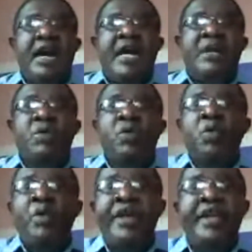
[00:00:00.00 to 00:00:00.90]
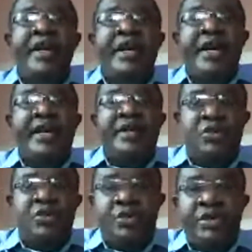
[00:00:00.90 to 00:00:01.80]
and we can
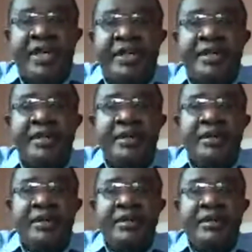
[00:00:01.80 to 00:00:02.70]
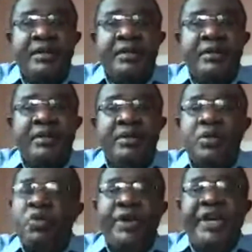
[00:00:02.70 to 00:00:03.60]
do that.
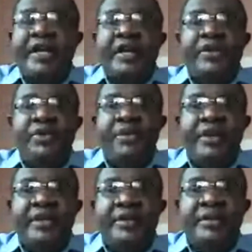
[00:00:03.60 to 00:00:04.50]
We can do that.